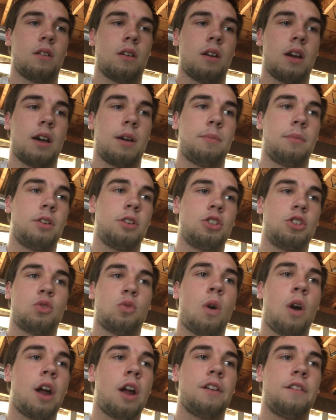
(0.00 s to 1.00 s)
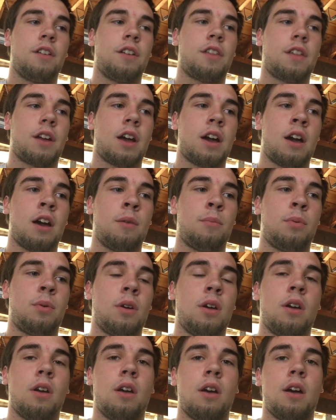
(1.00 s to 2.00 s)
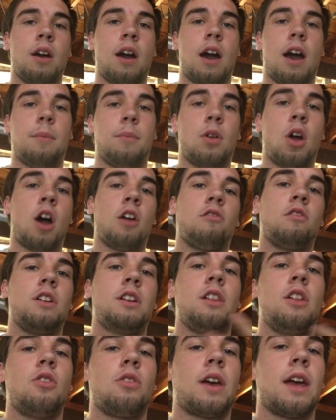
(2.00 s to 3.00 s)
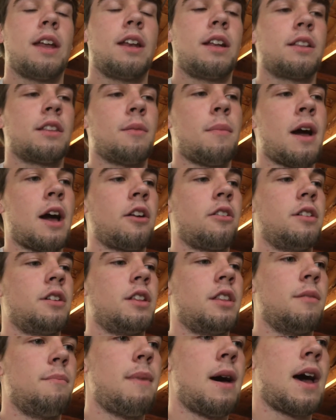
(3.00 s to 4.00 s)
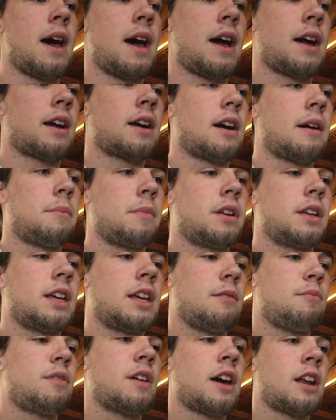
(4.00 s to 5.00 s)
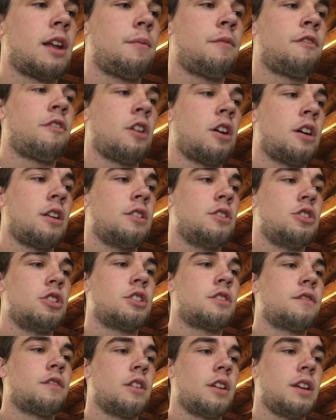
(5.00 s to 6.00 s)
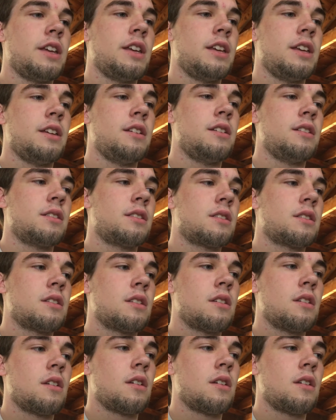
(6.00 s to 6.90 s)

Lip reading: I'm going to just wire everything up. I'm not relocating the battery to the back. I'm going to keep that up front just for ease.